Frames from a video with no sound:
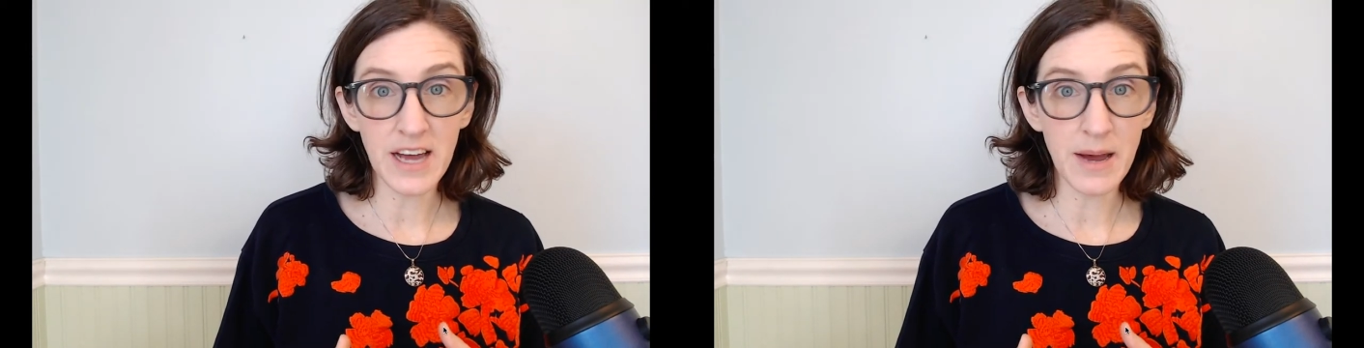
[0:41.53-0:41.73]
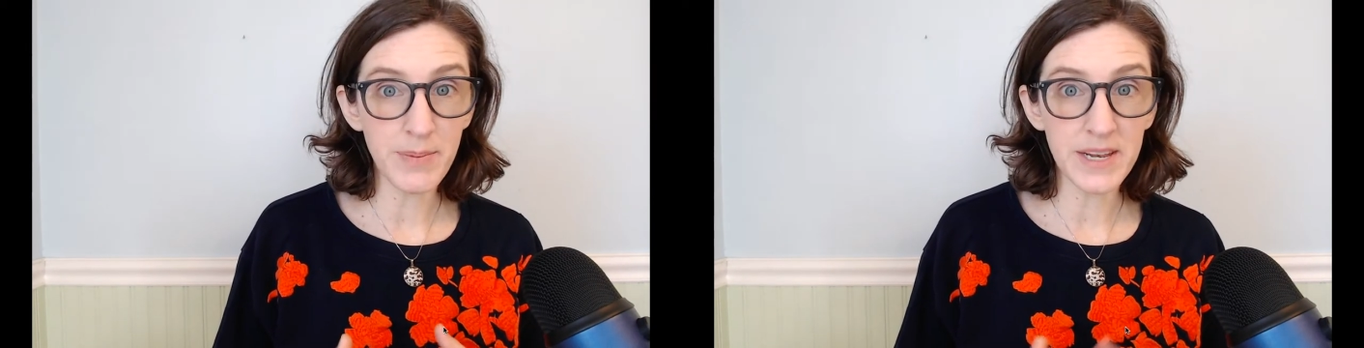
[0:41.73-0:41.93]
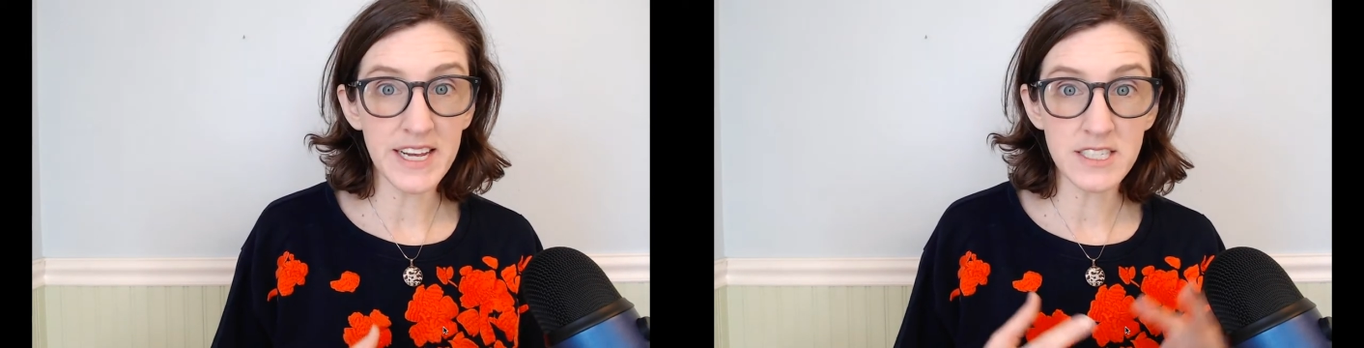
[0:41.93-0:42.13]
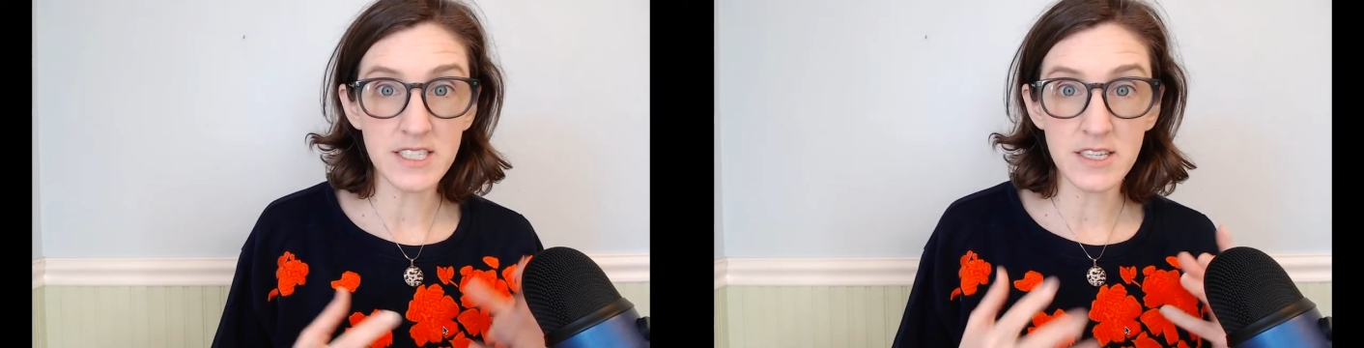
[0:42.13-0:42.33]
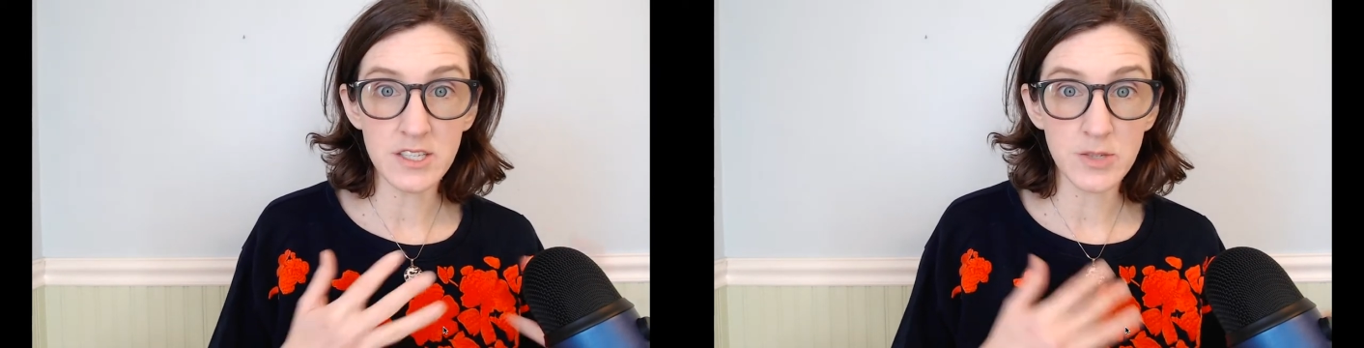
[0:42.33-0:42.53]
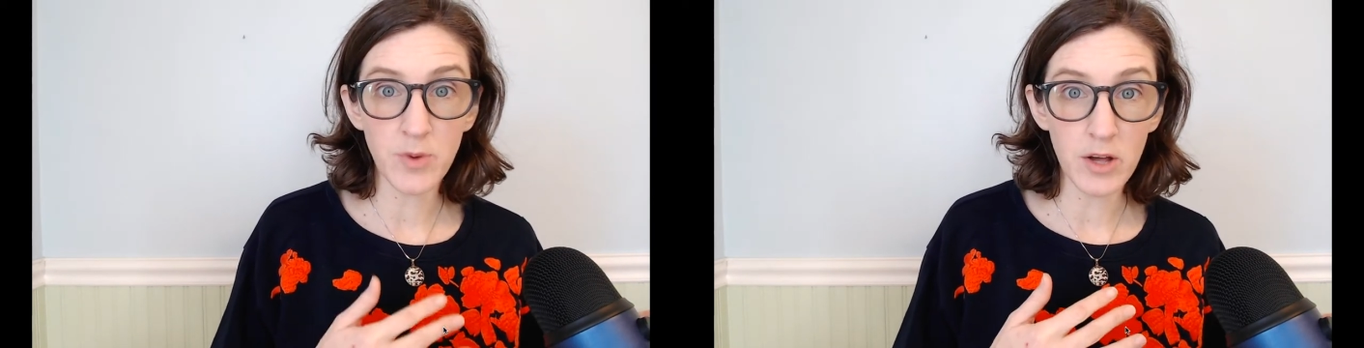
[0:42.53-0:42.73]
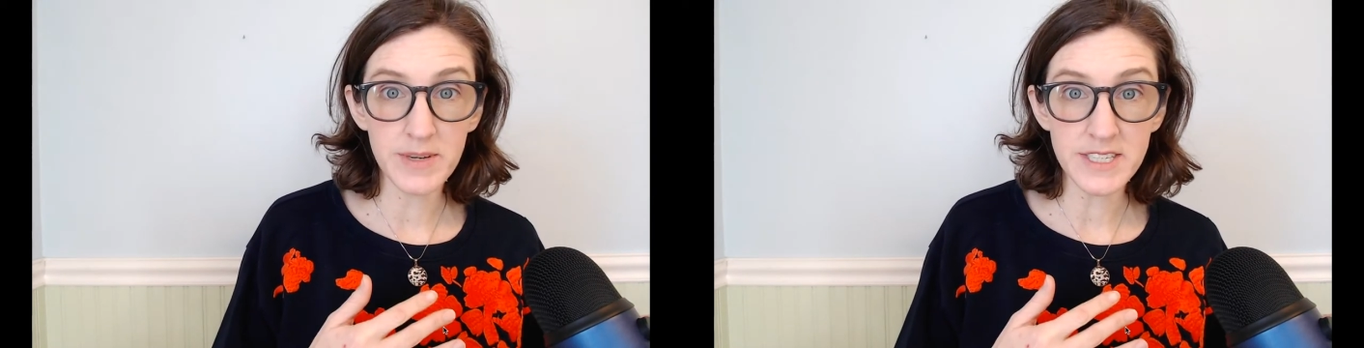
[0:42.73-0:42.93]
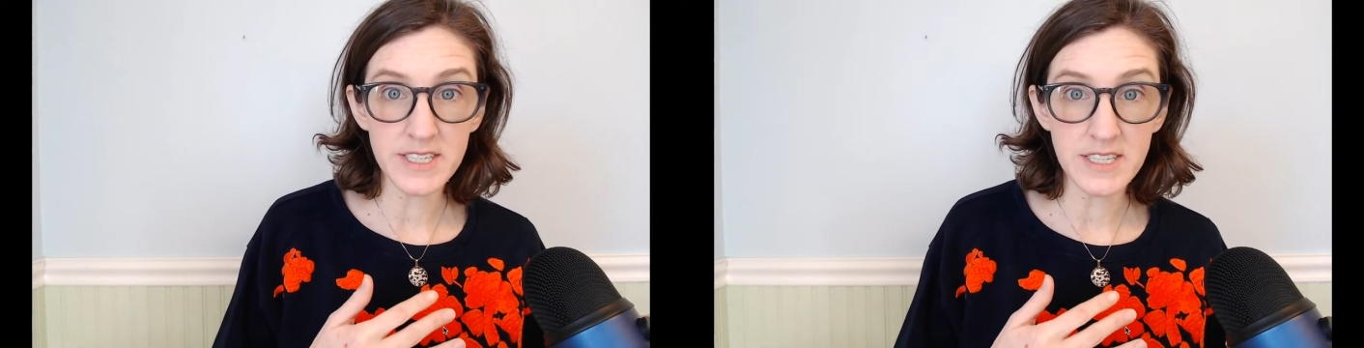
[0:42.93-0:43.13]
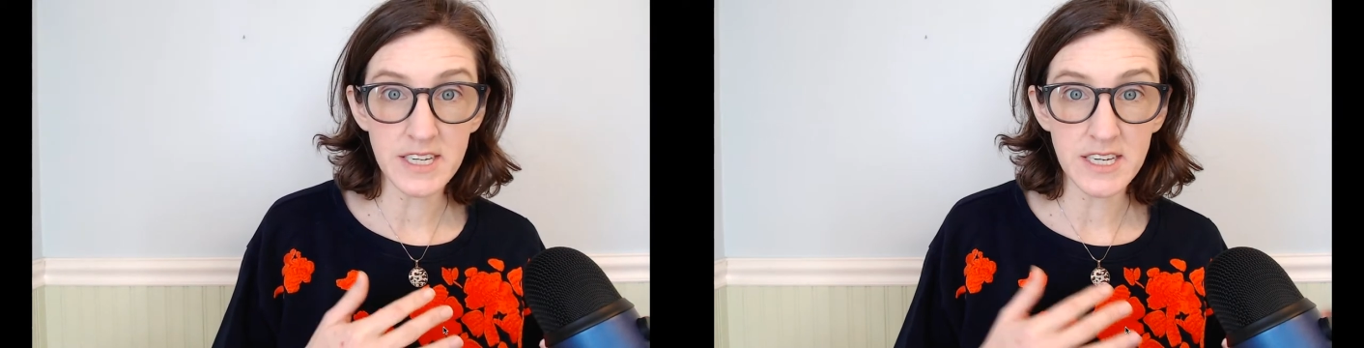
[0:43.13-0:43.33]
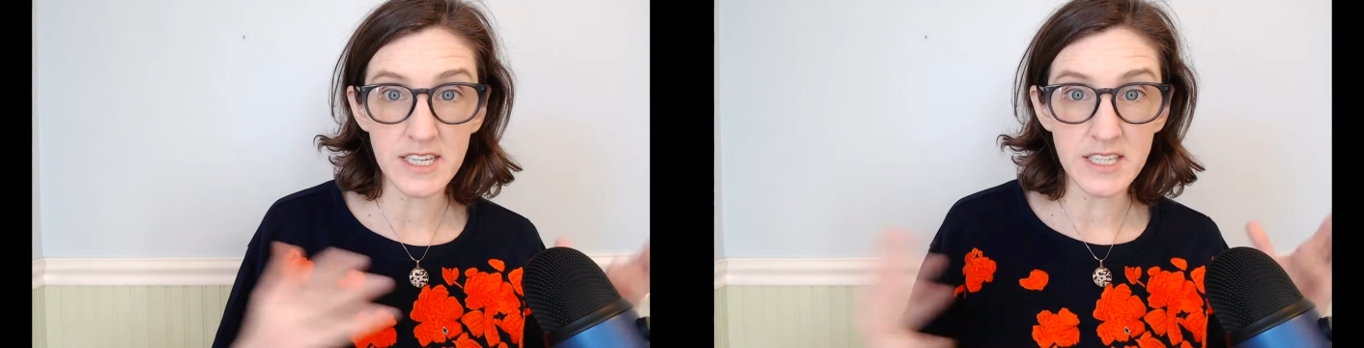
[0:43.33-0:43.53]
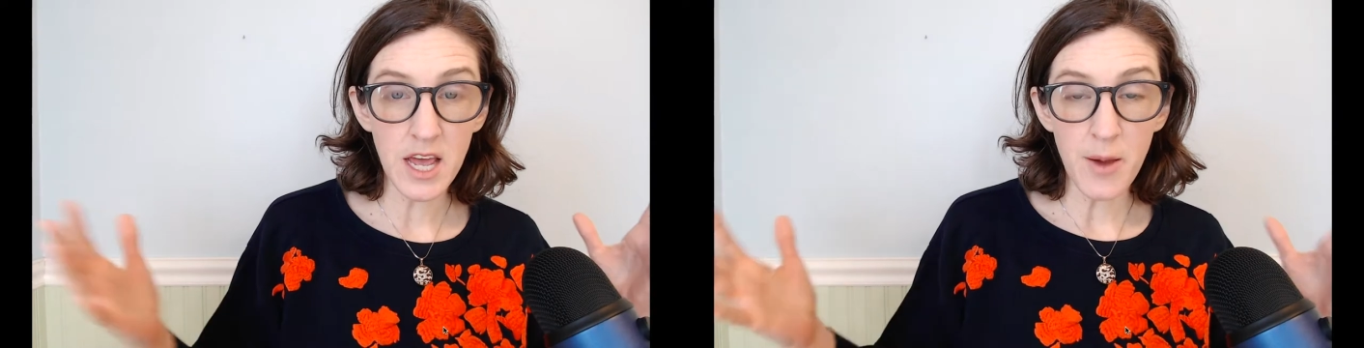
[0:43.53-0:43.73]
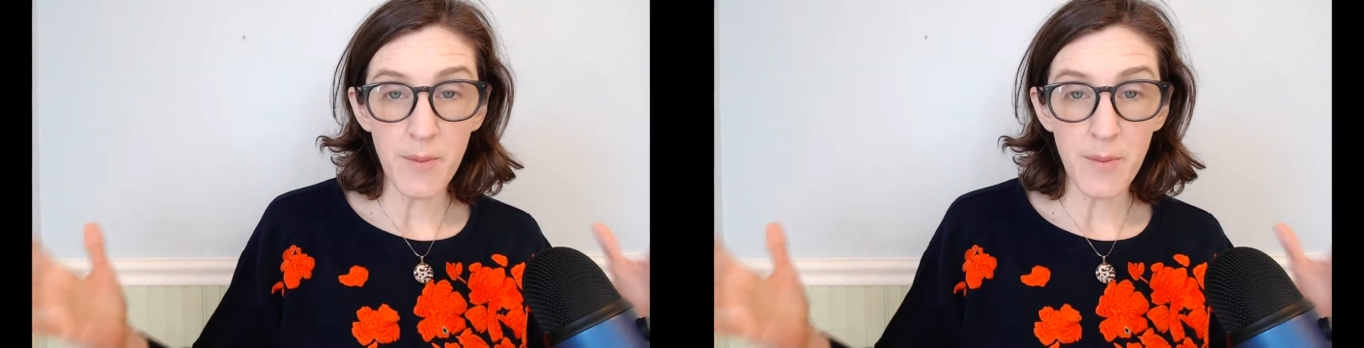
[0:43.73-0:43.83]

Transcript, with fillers: companies, small businesses,